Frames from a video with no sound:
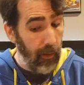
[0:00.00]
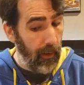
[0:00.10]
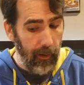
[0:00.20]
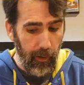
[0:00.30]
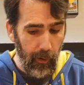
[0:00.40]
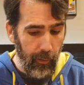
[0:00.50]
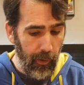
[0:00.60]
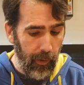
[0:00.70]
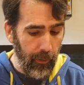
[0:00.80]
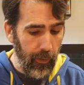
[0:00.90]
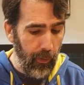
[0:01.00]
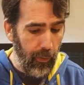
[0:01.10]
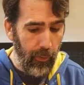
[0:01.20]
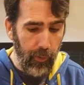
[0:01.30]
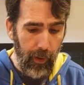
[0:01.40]
A lot of artifacts
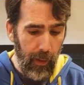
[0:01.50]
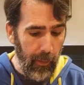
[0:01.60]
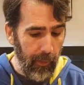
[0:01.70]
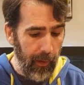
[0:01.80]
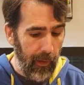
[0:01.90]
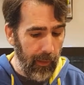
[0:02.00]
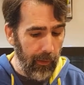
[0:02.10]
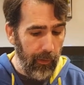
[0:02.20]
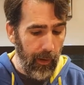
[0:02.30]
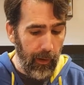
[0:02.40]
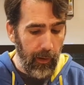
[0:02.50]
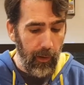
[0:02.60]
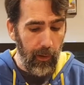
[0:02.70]
too. Forgot about that in this deck.